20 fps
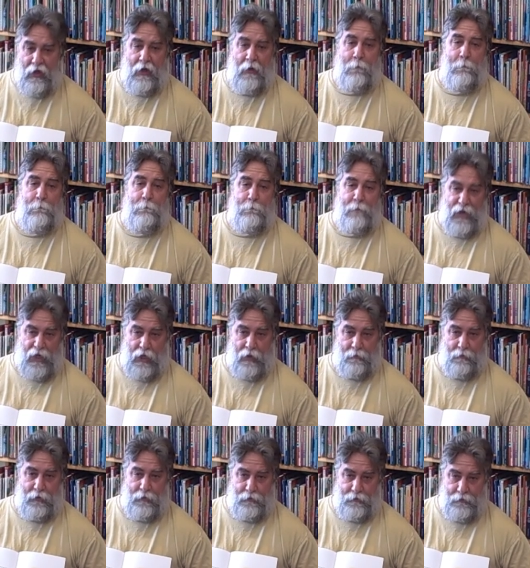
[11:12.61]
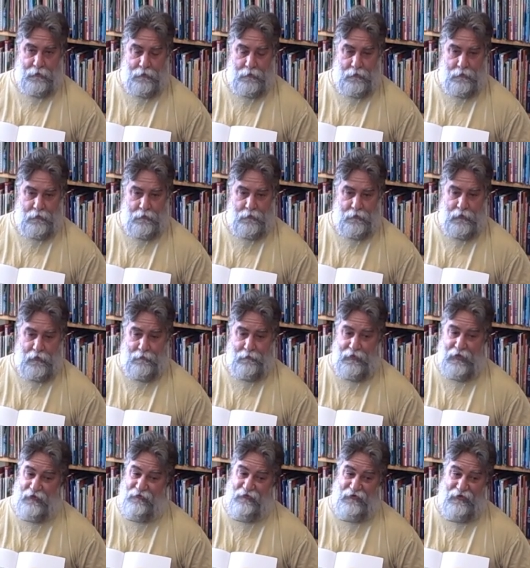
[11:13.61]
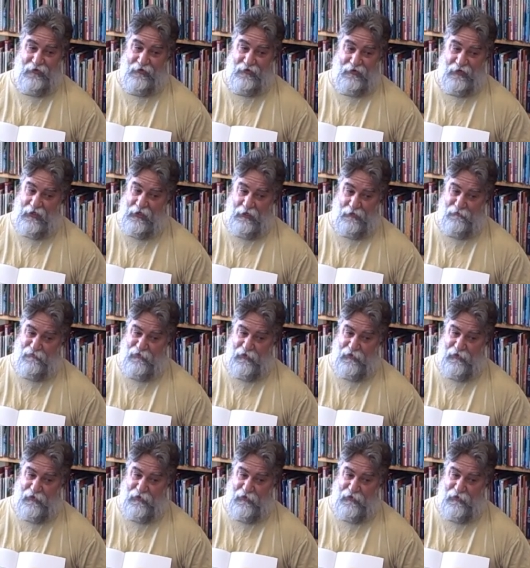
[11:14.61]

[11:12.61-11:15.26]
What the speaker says: a bum. That means she didn't like him